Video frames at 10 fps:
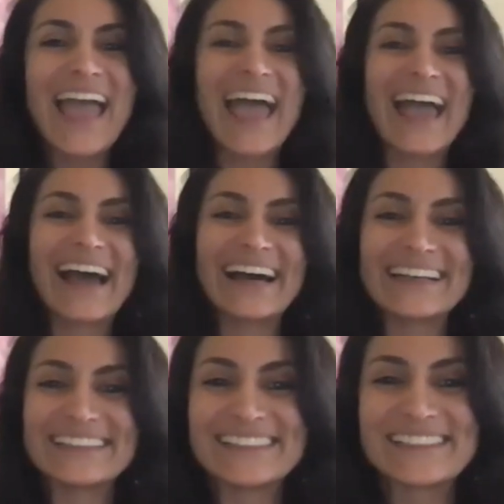
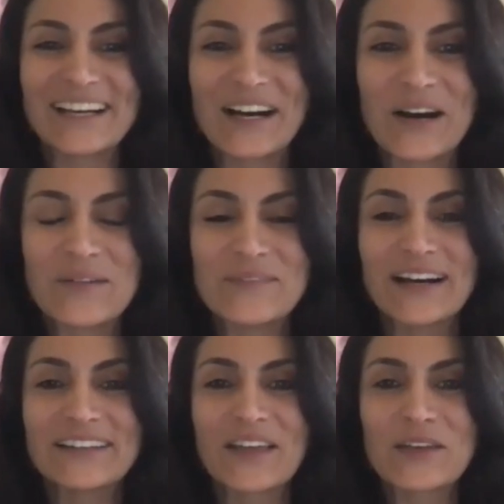And
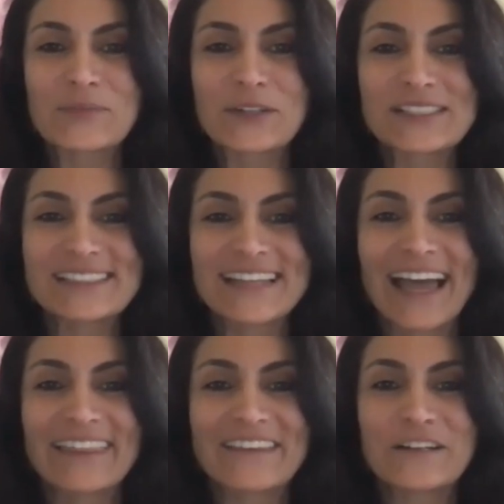another person
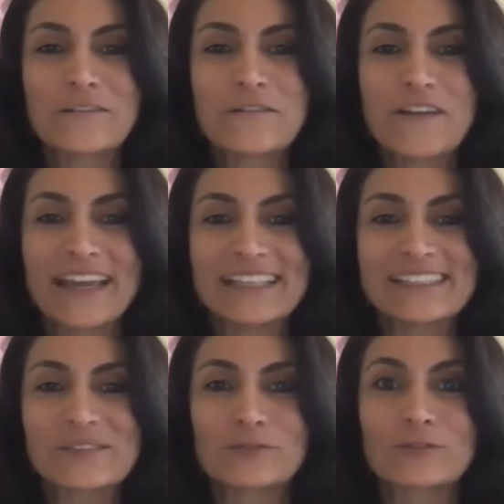had their face